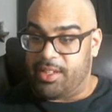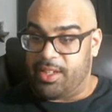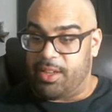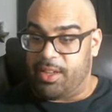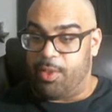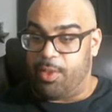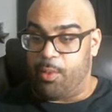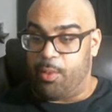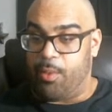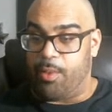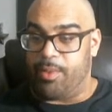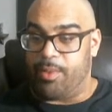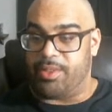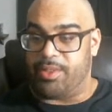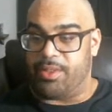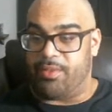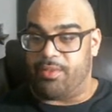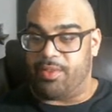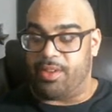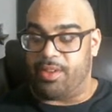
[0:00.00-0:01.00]
of the women's
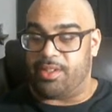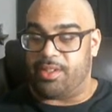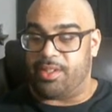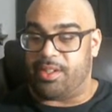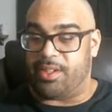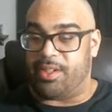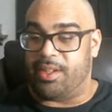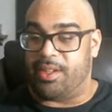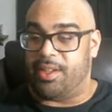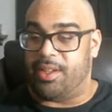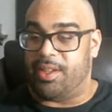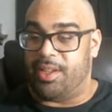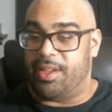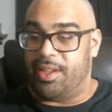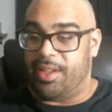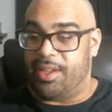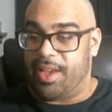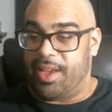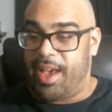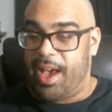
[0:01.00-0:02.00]
division.
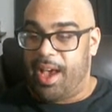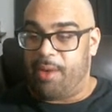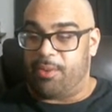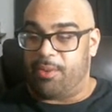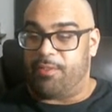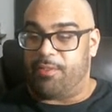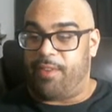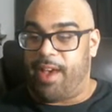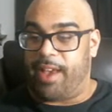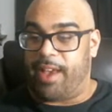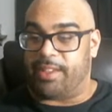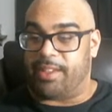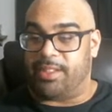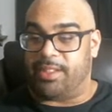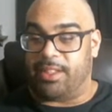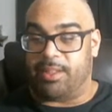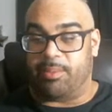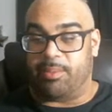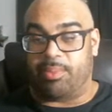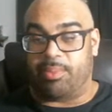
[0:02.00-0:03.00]
How is Fox
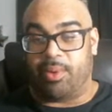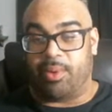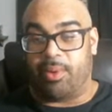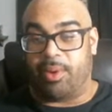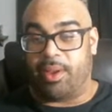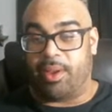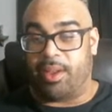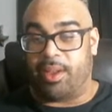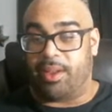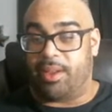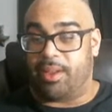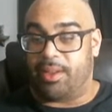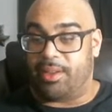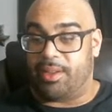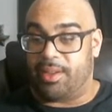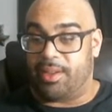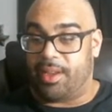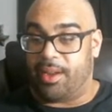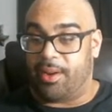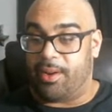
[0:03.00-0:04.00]
still employed?
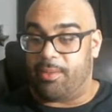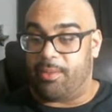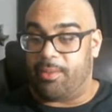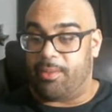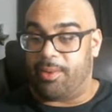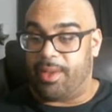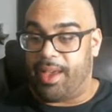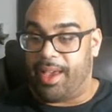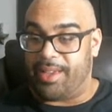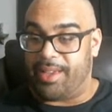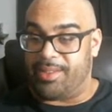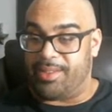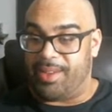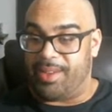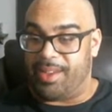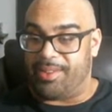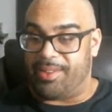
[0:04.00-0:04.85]
Terrible, guys. You guys are